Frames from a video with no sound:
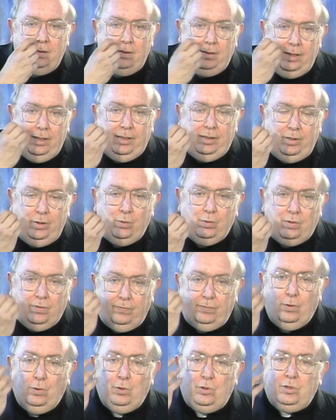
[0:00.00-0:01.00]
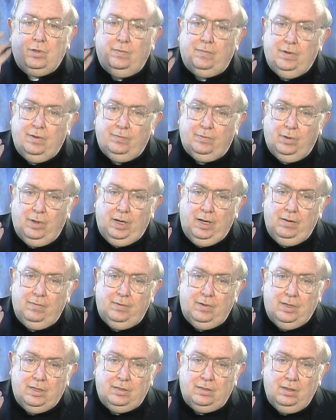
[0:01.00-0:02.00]
in you, the fruits of the
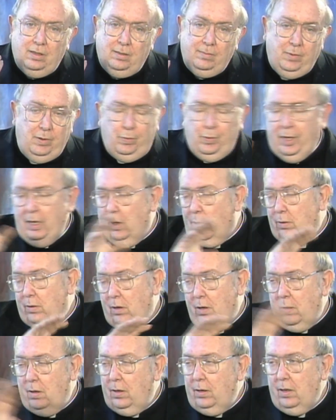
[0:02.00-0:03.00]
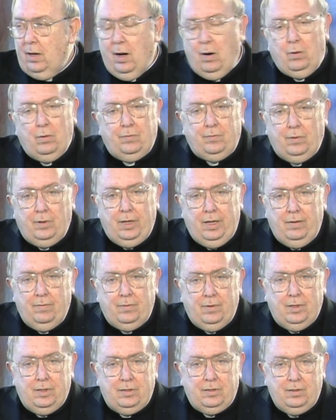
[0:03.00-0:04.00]
forgiveness. We don't earn our
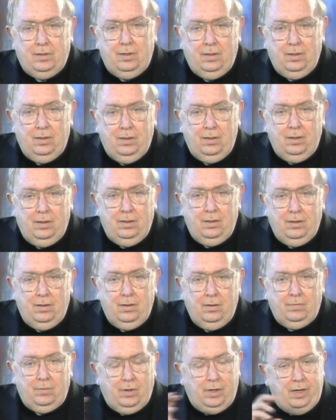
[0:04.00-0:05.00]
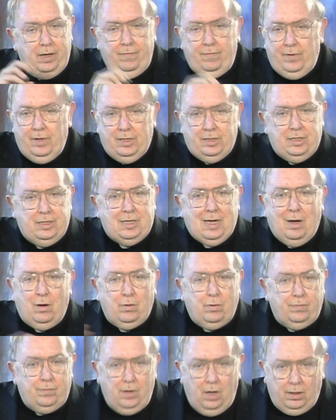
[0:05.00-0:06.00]
forgiveness. Forgiveness is out
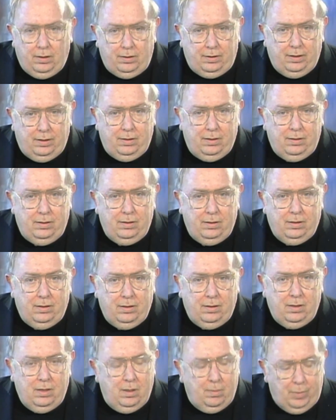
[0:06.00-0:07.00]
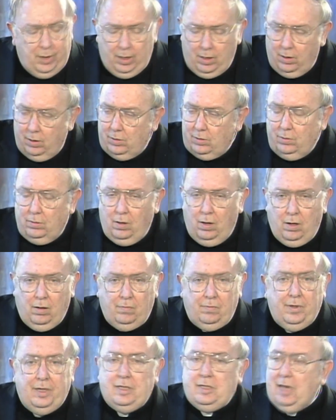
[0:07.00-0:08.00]
of nothing, because
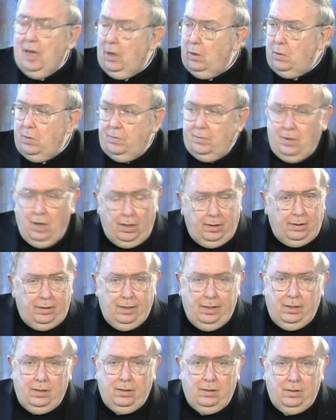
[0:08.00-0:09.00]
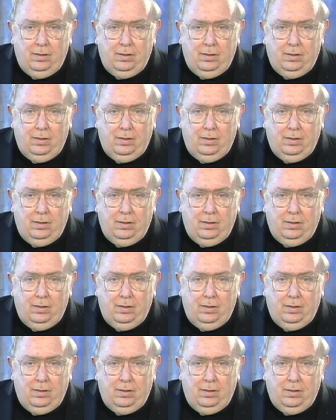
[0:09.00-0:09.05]
love is out of nothing.